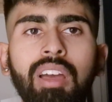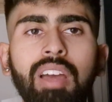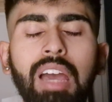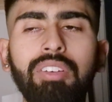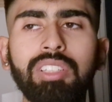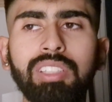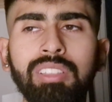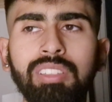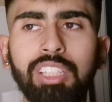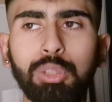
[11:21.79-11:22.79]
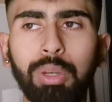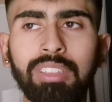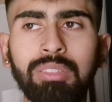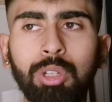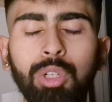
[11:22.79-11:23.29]
ever since the
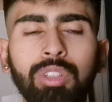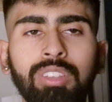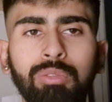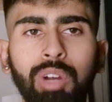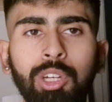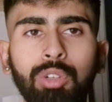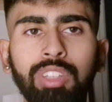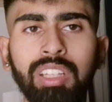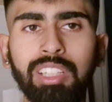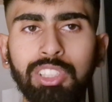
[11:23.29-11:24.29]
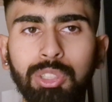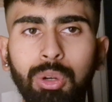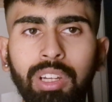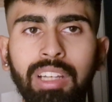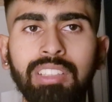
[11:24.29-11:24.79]
20-run over that he
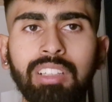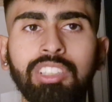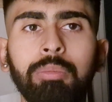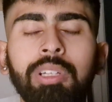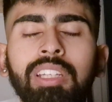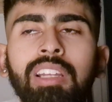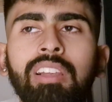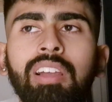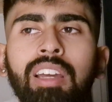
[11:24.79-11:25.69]
scored against Akshar Patel,